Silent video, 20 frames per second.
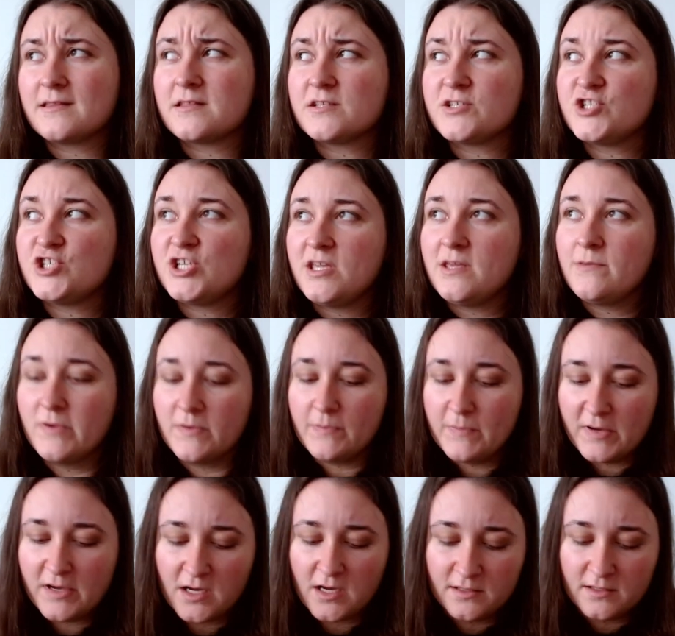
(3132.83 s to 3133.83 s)
the cheaper
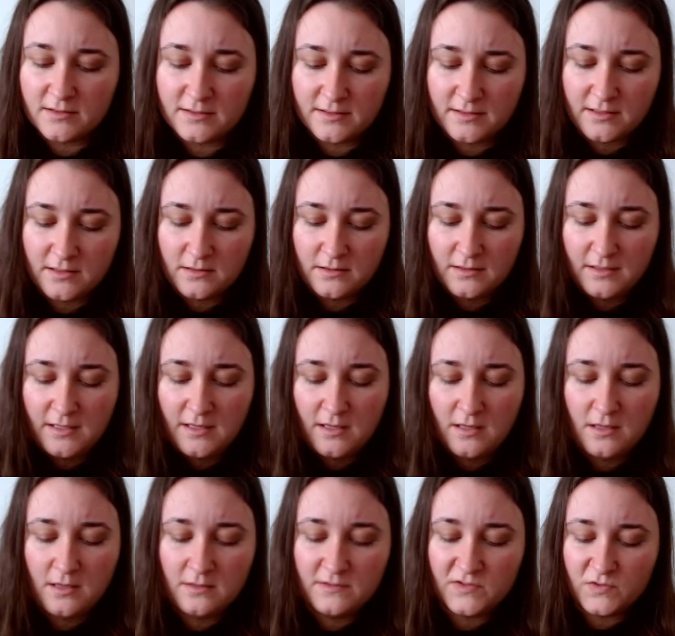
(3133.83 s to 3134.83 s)
part than
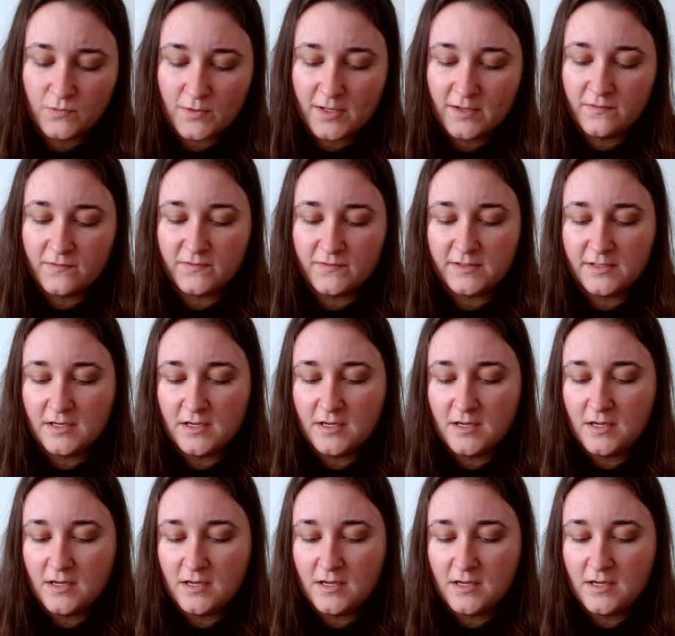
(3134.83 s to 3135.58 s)
the Swift.